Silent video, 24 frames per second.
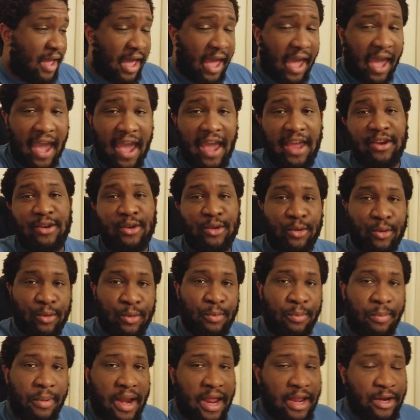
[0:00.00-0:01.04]
I do
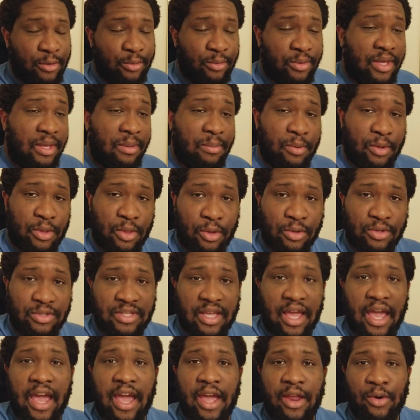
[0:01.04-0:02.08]
keep a close
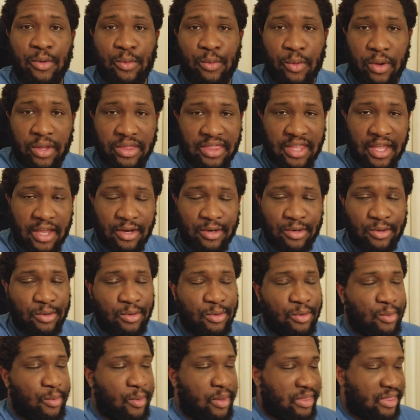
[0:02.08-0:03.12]
eye on what they do,
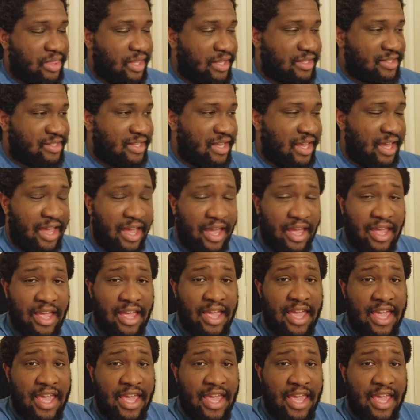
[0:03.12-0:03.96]
what they say,